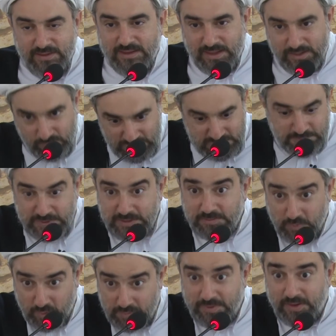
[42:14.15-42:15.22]
And we'll speak
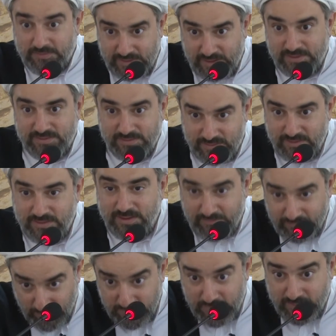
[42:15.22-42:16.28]
more about that
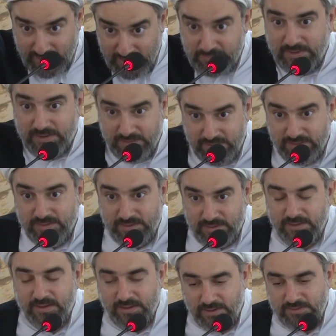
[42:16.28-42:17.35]
from the Rahbar
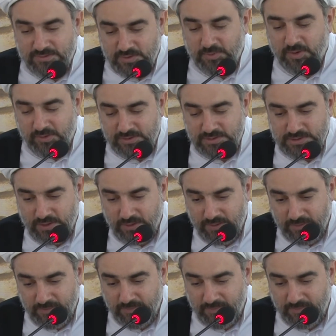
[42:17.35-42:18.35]
tomorrow, inshallah.